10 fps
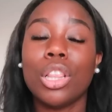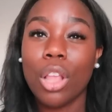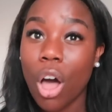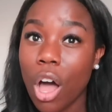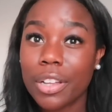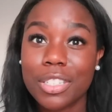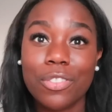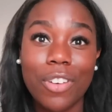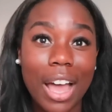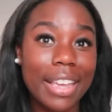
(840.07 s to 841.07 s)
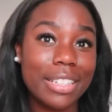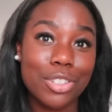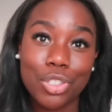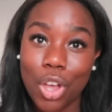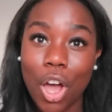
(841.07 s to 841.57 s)
long to
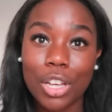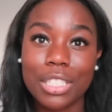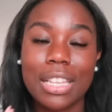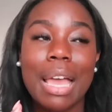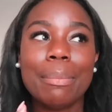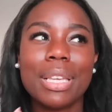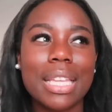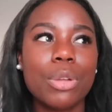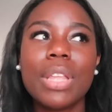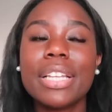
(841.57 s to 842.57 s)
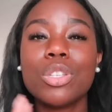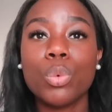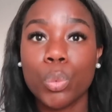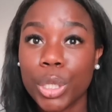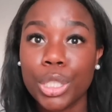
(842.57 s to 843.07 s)
find songs, because I don't like
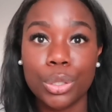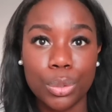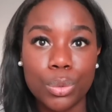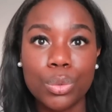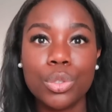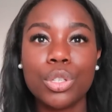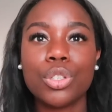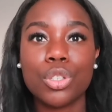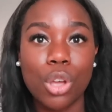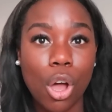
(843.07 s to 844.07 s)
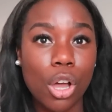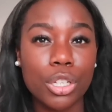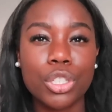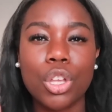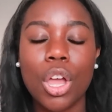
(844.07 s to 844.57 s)
to reuse
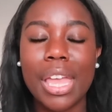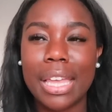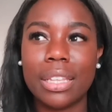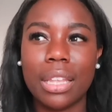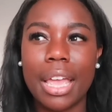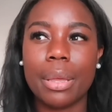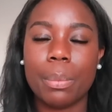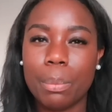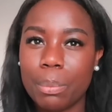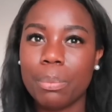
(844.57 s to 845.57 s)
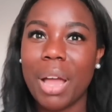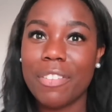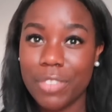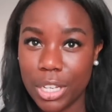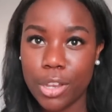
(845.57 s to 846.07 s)
songs in like my
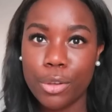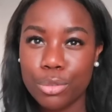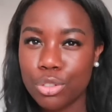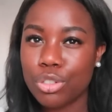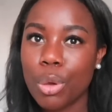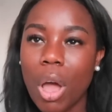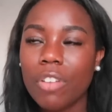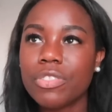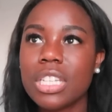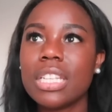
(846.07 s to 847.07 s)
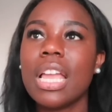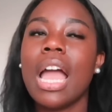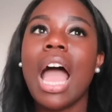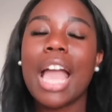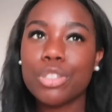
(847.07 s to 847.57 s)
videos so often.
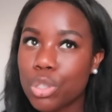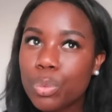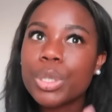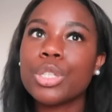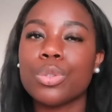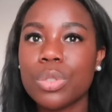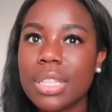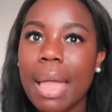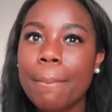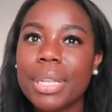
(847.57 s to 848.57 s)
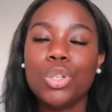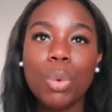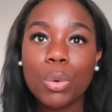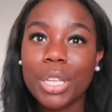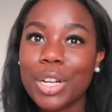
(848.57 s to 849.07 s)
I do reuse them, but you
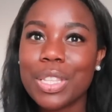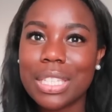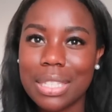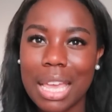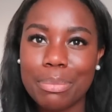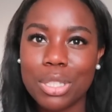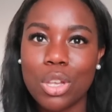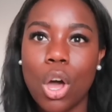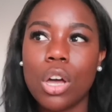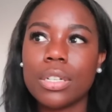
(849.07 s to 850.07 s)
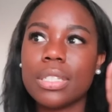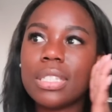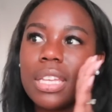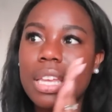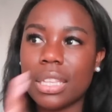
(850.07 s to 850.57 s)
won't hear the same
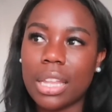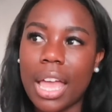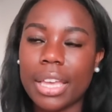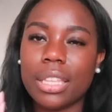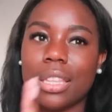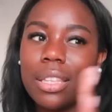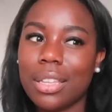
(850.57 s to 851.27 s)
songs in like